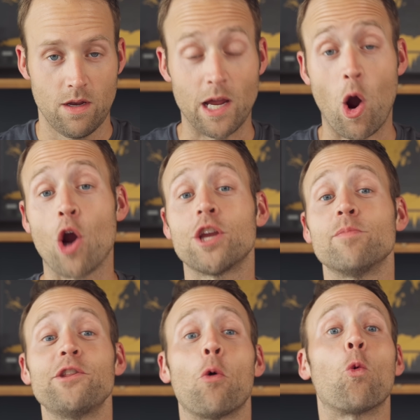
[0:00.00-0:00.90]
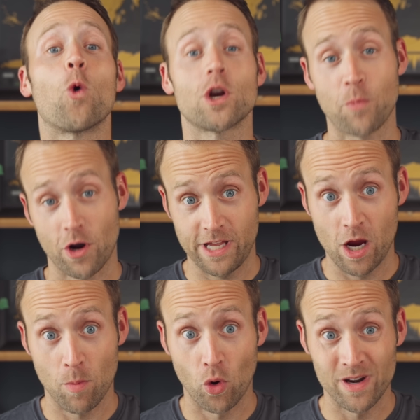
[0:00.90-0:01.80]
Now, arguably the worst part of the
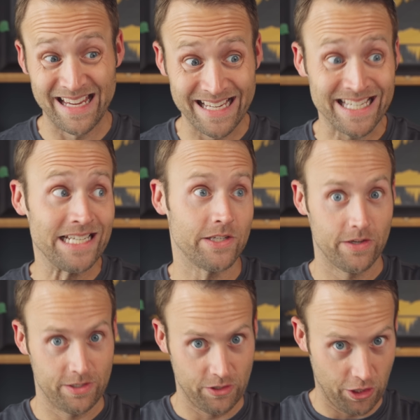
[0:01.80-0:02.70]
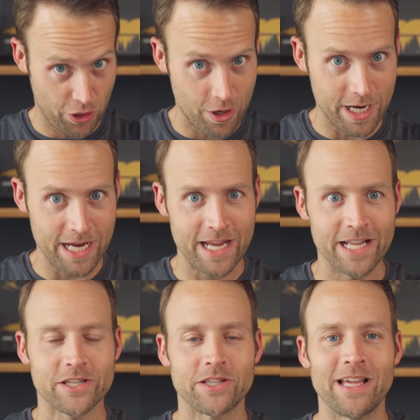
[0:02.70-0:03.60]
airport isn't security,
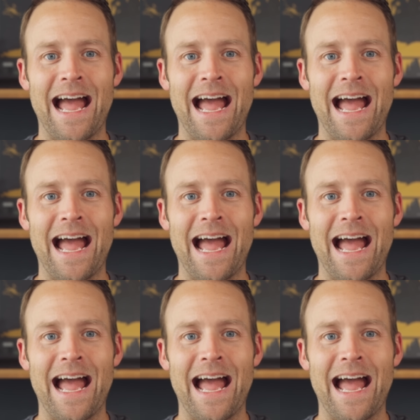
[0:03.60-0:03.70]
it's the